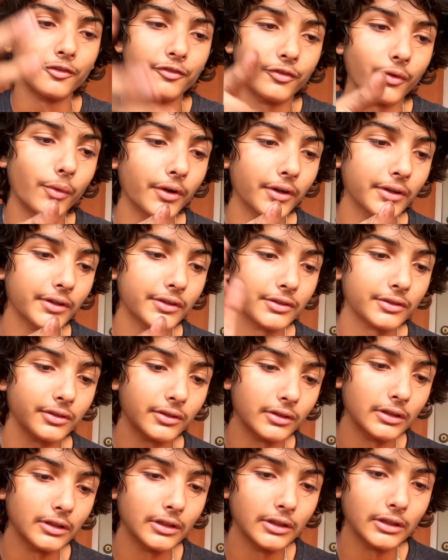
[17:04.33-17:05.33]
forks,
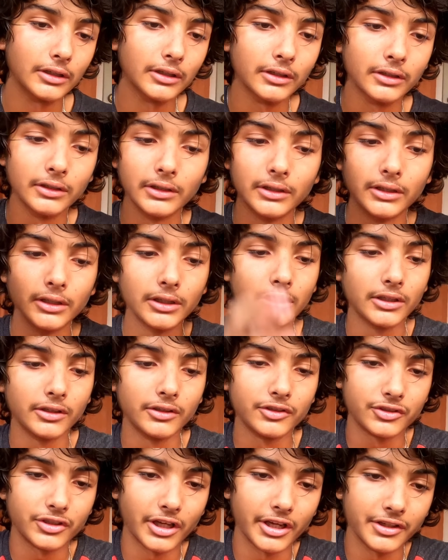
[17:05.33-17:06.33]

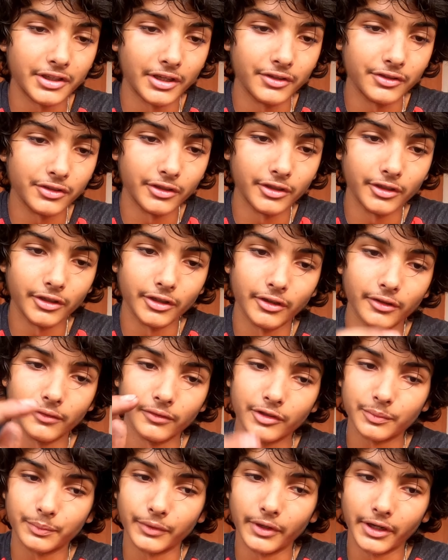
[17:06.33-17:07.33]
chain
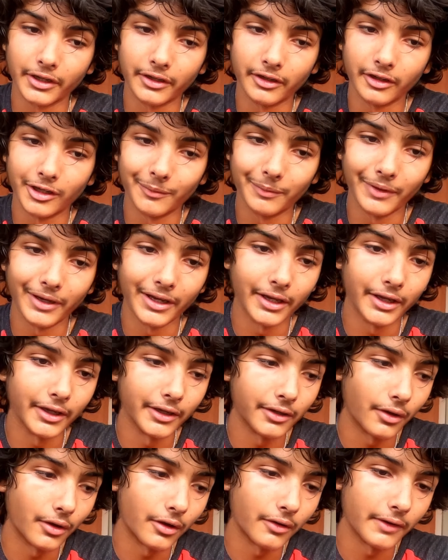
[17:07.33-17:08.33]
tensioner, sprocket in the
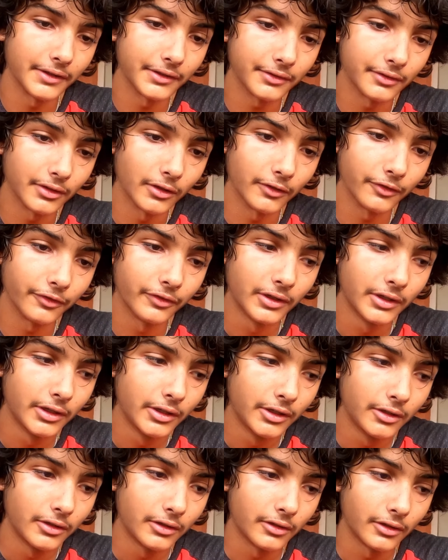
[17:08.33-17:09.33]
back, all that stuff.
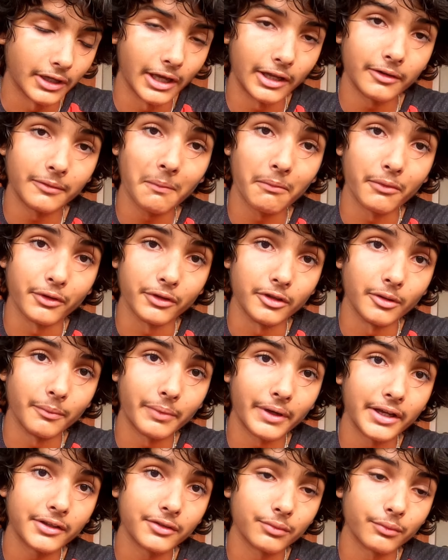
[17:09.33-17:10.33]
Gotta remember, your
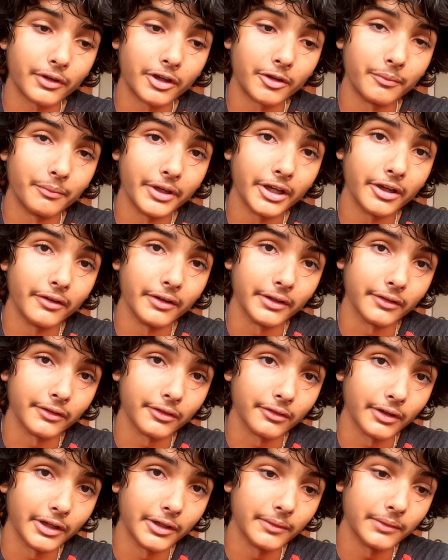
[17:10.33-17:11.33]
bikes run on
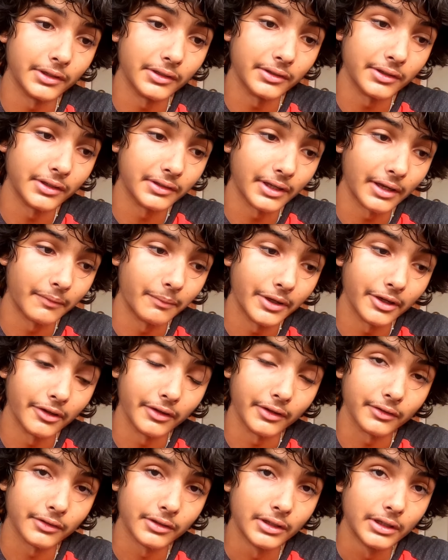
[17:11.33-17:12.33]
bearings, right? These things have
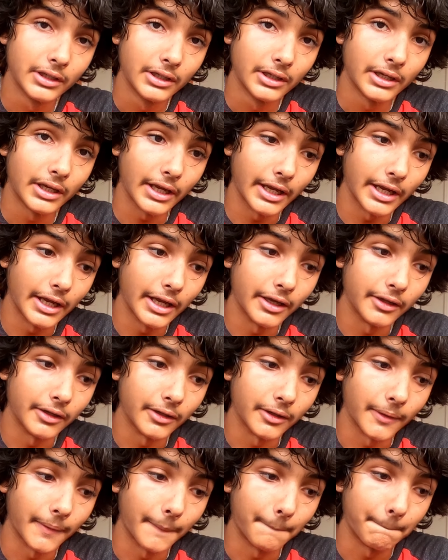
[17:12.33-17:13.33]
bearings,
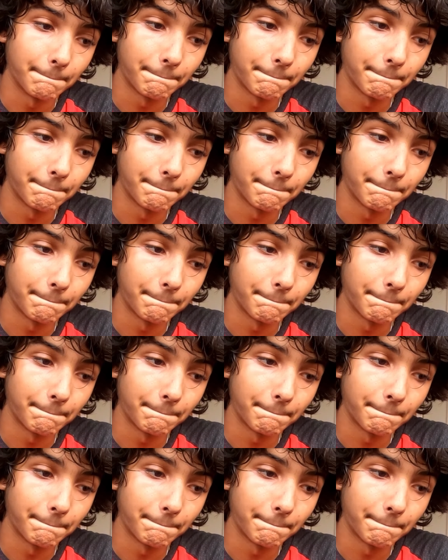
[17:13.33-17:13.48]
and